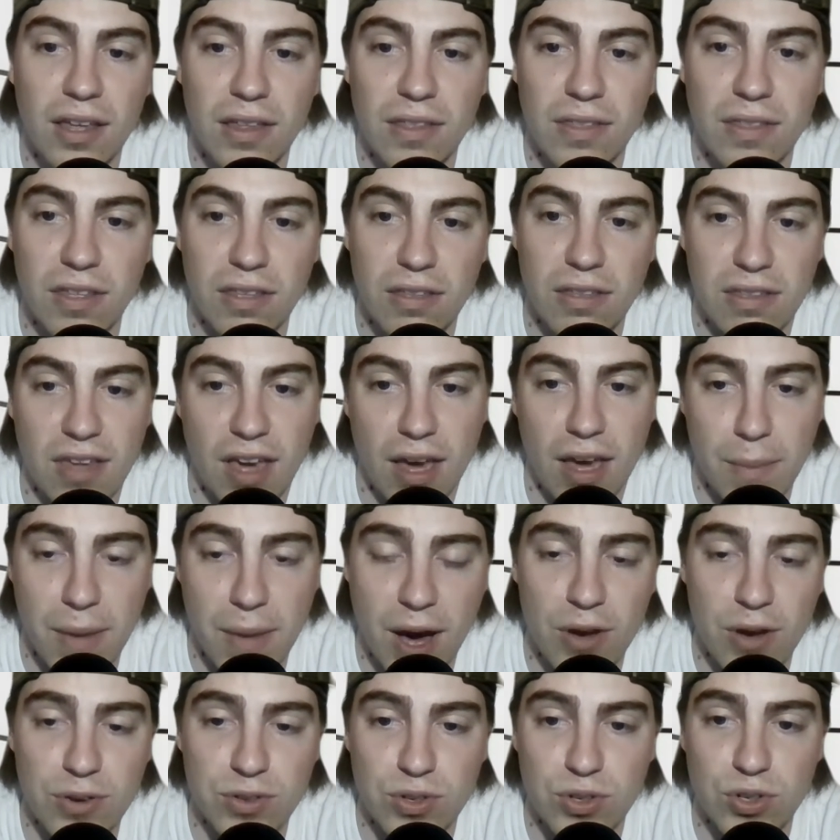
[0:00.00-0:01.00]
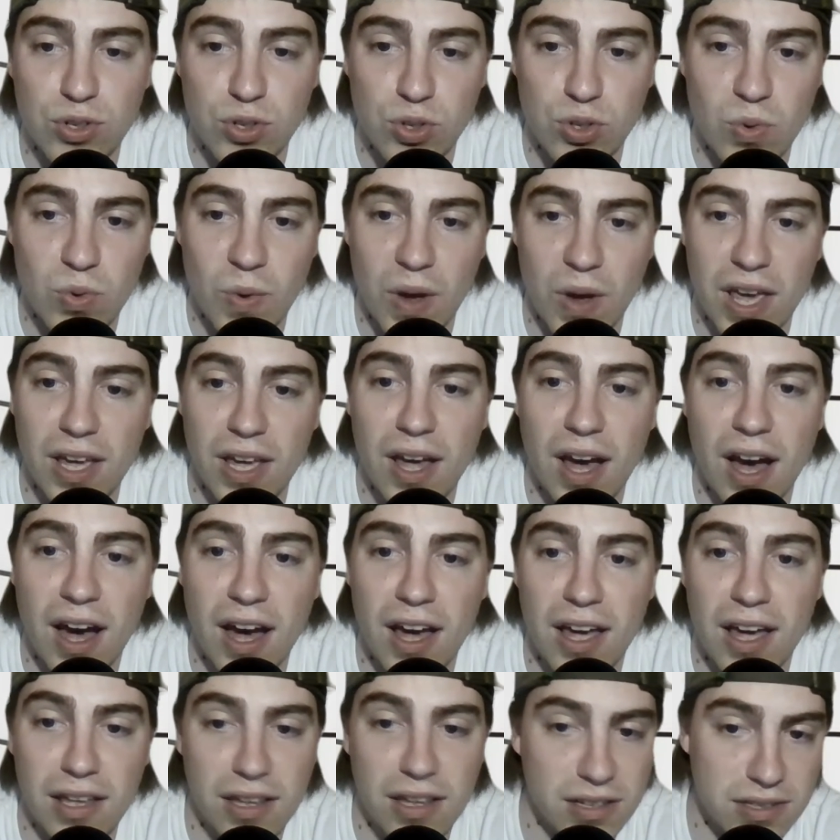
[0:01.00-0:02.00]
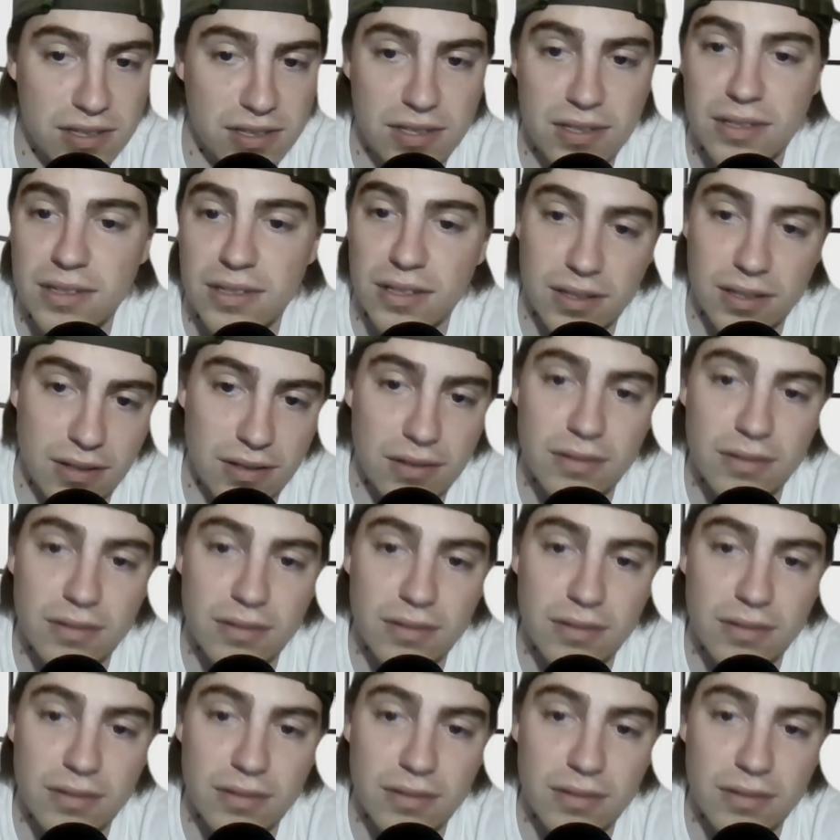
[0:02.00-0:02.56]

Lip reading: the Sam Hauser two-way guy, because